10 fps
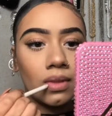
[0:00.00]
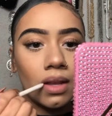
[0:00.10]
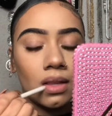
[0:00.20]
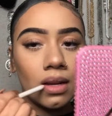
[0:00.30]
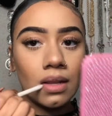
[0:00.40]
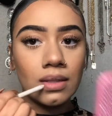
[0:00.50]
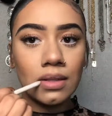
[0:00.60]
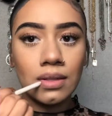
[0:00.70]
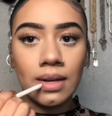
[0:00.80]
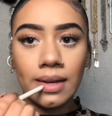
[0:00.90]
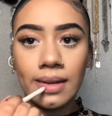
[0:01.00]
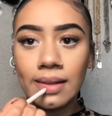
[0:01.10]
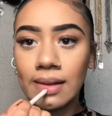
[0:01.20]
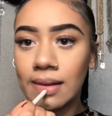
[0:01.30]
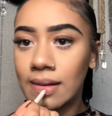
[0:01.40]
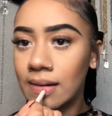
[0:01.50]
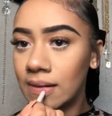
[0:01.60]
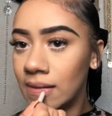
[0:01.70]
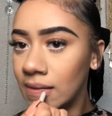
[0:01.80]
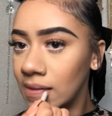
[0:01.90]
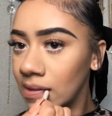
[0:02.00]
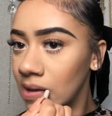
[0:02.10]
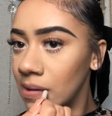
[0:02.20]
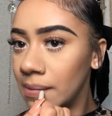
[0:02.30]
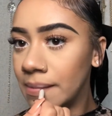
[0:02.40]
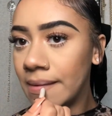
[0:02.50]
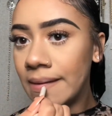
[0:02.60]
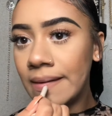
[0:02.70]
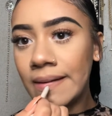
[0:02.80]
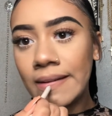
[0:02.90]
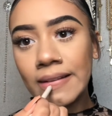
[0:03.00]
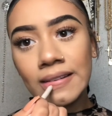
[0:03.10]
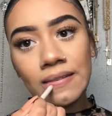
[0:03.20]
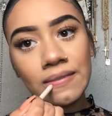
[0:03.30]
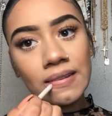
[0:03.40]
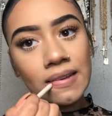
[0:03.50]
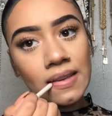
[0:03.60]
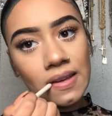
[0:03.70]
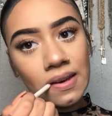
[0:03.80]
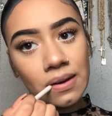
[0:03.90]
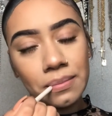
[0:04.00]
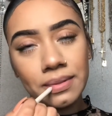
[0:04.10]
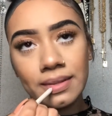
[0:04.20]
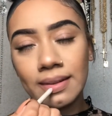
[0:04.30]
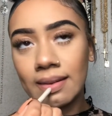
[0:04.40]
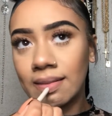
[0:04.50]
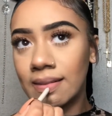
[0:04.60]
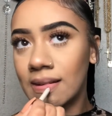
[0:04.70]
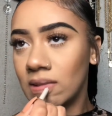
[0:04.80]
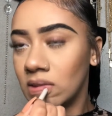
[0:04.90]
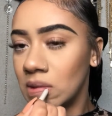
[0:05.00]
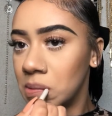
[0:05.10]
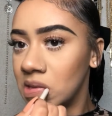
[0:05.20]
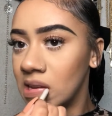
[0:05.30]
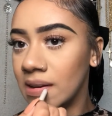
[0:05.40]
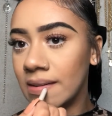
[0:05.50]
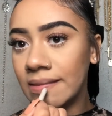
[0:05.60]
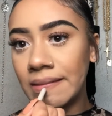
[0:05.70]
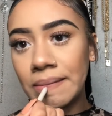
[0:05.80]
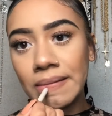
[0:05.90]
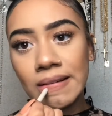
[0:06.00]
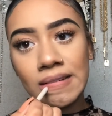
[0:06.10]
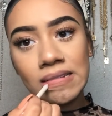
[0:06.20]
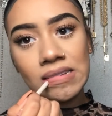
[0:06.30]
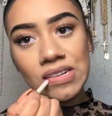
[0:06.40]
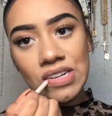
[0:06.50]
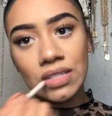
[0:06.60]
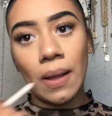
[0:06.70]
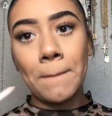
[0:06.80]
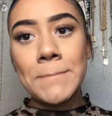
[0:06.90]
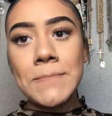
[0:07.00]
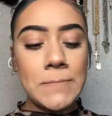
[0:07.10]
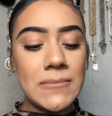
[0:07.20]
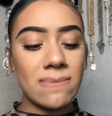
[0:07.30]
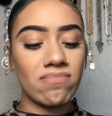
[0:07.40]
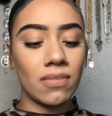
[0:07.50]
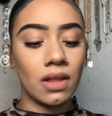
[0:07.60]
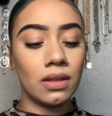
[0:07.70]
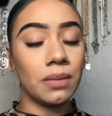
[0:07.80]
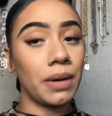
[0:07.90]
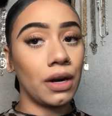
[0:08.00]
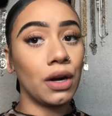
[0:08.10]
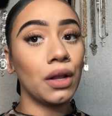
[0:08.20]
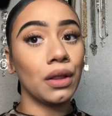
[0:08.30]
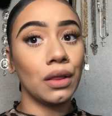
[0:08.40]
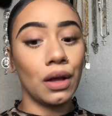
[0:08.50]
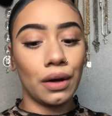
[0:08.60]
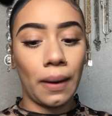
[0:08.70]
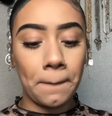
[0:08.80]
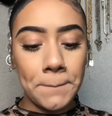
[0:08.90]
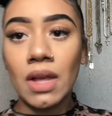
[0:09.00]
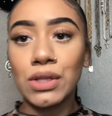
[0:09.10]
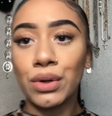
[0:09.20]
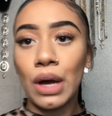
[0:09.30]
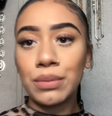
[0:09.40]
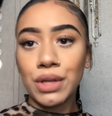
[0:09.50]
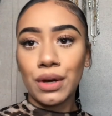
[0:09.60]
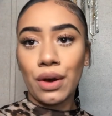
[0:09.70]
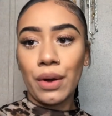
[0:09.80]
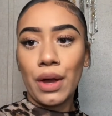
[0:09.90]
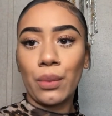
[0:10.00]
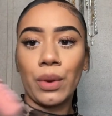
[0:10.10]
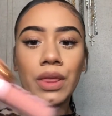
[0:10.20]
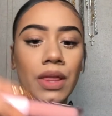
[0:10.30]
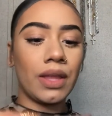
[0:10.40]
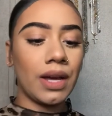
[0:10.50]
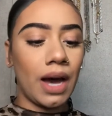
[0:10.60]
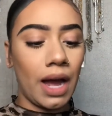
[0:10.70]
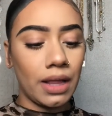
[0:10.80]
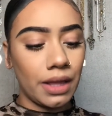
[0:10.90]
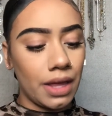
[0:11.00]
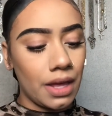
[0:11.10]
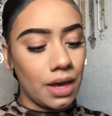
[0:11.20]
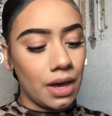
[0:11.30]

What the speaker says: And then I like to drag it like on the lip because I feel like it helps that like lipstick or lip gloss just look better longer. So now I'm just gonna go in with the Kylie